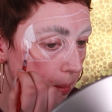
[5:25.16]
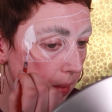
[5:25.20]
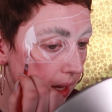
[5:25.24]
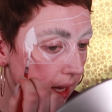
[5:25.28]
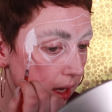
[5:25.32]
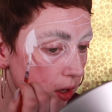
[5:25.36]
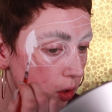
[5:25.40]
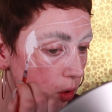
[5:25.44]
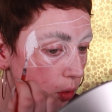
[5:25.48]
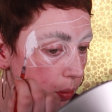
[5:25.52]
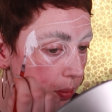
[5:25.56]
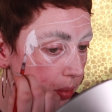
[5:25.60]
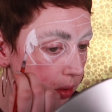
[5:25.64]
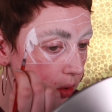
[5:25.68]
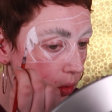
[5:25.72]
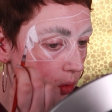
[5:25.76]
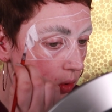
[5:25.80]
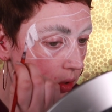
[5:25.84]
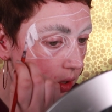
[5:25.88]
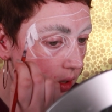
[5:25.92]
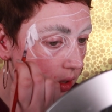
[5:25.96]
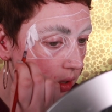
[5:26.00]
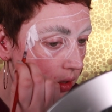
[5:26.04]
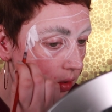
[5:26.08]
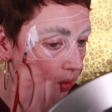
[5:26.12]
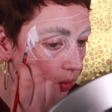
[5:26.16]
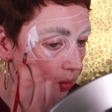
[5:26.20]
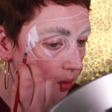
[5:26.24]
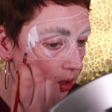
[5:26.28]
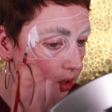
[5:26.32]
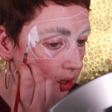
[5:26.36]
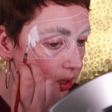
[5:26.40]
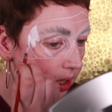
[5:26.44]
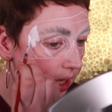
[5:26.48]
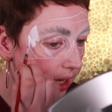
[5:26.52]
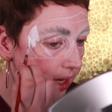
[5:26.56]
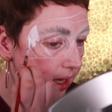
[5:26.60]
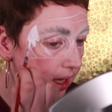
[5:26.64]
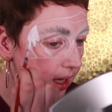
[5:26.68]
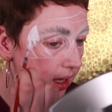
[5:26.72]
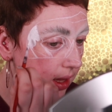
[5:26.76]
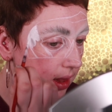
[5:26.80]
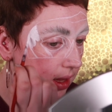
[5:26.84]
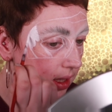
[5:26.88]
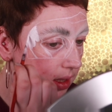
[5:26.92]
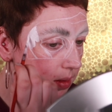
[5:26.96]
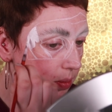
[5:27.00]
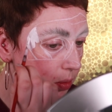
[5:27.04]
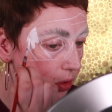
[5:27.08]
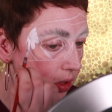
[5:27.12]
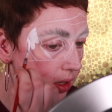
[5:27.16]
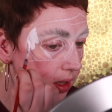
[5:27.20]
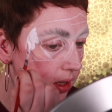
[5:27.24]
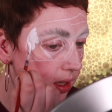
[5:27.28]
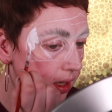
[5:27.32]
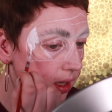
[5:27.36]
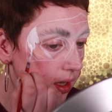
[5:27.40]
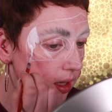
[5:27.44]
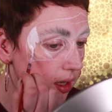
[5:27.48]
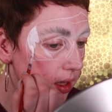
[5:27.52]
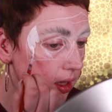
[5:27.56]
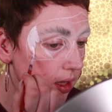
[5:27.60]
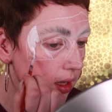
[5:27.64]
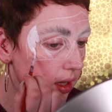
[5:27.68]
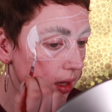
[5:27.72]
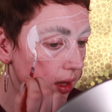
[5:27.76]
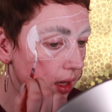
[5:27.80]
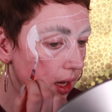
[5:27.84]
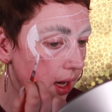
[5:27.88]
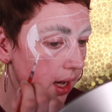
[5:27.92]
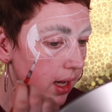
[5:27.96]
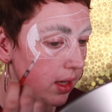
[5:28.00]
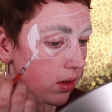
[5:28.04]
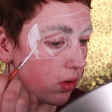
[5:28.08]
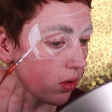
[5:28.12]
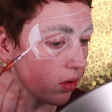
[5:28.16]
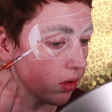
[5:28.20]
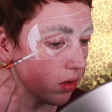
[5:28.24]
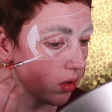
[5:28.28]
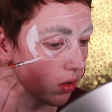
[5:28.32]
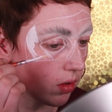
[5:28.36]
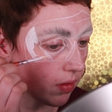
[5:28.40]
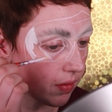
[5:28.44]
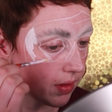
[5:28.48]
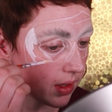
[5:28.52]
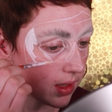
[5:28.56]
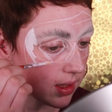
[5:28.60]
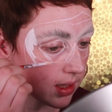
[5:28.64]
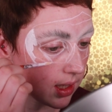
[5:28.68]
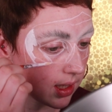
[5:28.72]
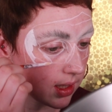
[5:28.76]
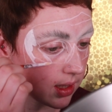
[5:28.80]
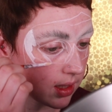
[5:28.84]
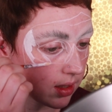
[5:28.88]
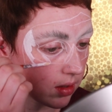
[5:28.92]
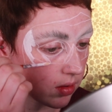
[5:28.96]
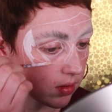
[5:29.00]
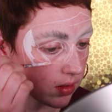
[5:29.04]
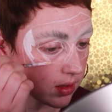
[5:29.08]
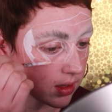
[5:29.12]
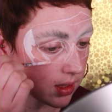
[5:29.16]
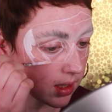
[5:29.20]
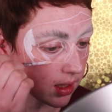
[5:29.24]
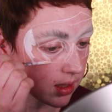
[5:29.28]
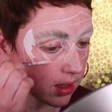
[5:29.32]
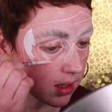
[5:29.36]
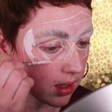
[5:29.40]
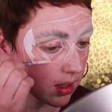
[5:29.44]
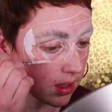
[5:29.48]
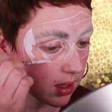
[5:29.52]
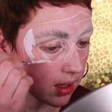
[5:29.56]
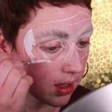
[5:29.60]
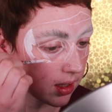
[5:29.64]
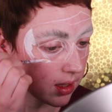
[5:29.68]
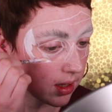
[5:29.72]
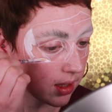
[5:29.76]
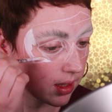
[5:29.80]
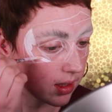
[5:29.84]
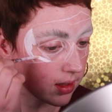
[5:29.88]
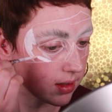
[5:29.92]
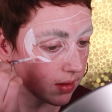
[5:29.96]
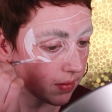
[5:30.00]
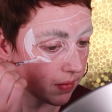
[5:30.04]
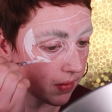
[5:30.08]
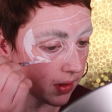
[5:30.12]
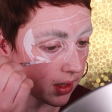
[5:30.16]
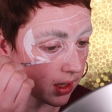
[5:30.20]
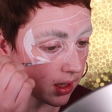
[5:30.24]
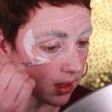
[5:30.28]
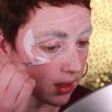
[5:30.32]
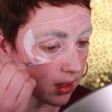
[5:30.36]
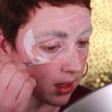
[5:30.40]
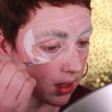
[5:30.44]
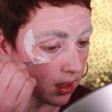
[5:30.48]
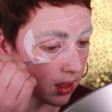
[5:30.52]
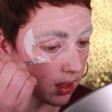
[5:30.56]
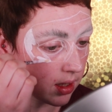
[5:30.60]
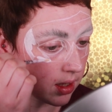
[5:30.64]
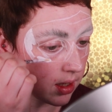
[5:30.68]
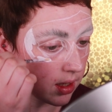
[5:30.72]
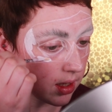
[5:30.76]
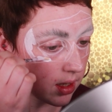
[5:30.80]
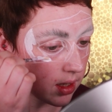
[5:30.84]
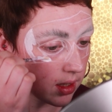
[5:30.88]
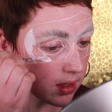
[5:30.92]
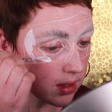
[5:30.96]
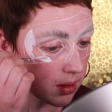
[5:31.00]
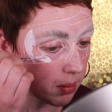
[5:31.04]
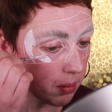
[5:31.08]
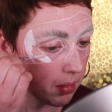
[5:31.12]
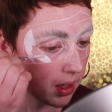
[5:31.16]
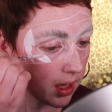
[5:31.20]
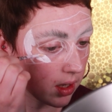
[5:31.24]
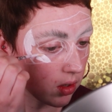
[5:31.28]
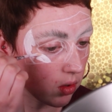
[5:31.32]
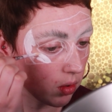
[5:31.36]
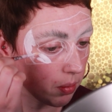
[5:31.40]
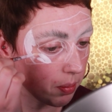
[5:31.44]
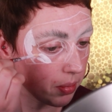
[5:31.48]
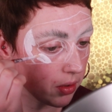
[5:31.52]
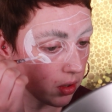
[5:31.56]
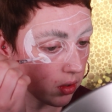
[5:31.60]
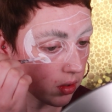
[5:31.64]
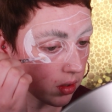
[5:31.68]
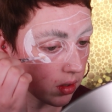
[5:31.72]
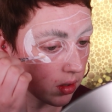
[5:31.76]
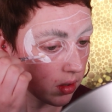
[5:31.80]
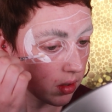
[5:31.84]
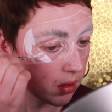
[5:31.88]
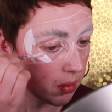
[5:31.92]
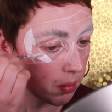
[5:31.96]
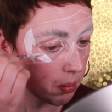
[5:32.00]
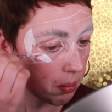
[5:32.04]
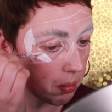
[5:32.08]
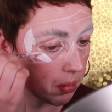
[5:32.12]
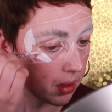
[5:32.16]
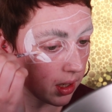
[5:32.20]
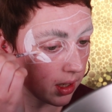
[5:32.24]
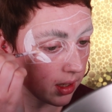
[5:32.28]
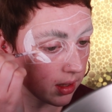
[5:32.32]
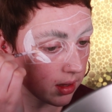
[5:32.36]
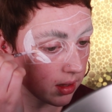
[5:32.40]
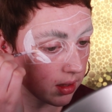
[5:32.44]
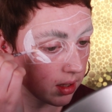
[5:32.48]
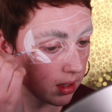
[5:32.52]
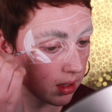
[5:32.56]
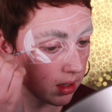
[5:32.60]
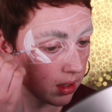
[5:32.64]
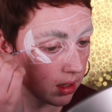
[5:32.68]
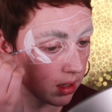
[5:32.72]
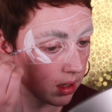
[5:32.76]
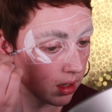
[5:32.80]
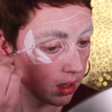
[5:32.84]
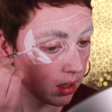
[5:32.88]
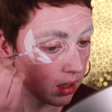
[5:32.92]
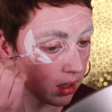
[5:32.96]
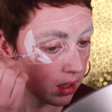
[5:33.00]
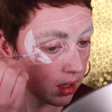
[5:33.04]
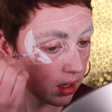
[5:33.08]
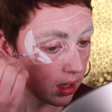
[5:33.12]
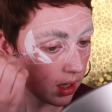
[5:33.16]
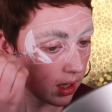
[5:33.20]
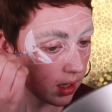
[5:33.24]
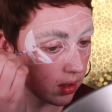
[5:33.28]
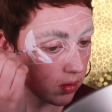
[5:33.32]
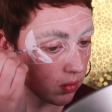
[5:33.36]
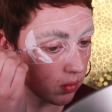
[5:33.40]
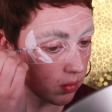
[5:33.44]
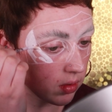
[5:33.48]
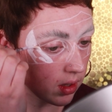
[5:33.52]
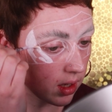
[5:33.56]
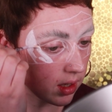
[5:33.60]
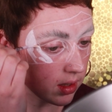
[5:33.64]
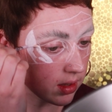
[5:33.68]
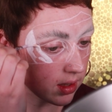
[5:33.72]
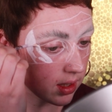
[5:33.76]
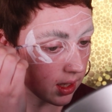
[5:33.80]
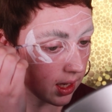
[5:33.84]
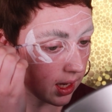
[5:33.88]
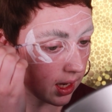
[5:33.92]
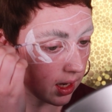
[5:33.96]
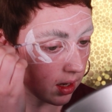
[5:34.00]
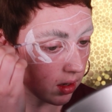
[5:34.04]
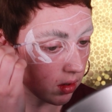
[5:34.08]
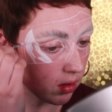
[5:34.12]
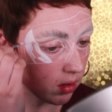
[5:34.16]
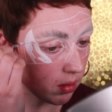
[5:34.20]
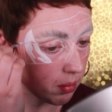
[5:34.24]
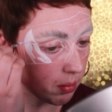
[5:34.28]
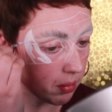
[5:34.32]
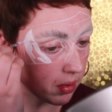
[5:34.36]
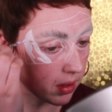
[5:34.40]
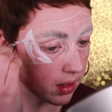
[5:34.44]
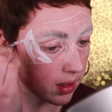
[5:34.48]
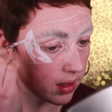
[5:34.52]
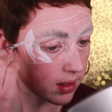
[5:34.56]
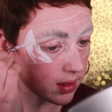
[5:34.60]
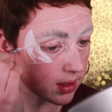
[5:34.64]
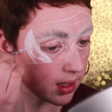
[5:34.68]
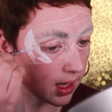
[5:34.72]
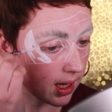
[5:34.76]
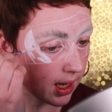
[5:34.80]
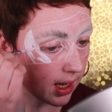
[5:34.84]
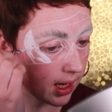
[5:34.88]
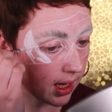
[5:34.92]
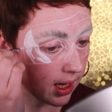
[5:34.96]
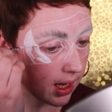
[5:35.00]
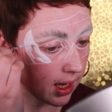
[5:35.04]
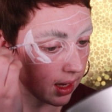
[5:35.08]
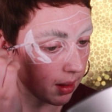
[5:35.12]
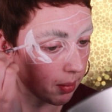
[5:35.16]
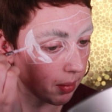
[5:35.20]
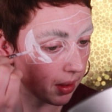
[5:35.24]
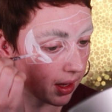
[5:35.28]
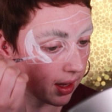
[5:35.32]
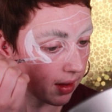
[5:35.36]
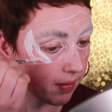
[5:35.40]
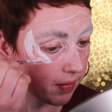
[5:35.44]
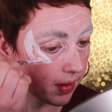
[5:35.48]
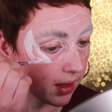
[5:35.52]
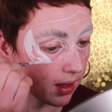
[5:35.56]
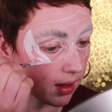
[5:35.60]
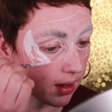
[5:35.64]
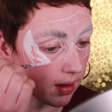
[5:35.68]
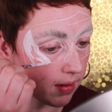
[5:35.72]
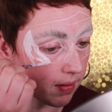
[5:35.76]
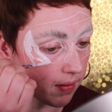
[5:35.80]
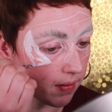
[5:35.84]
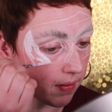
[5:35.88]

makeup look, which like at this point I don't know if this idea is technically classified as a makeup look, but I do not care because I am having